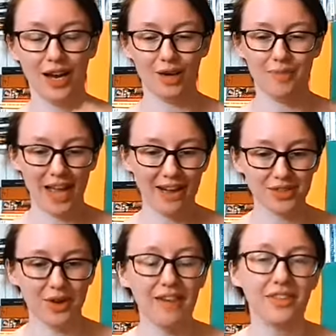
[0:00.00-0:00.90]
Um,
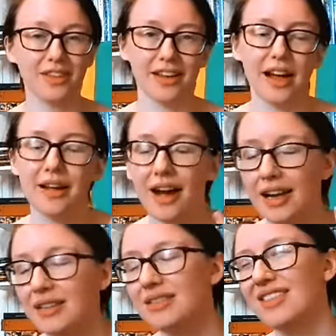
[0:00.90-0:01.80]
have, so have the thing. I,
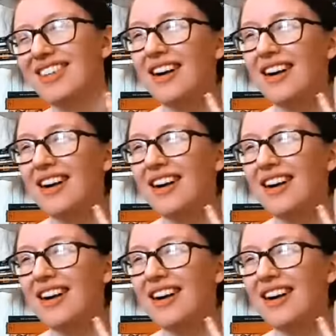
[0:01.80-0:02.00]
I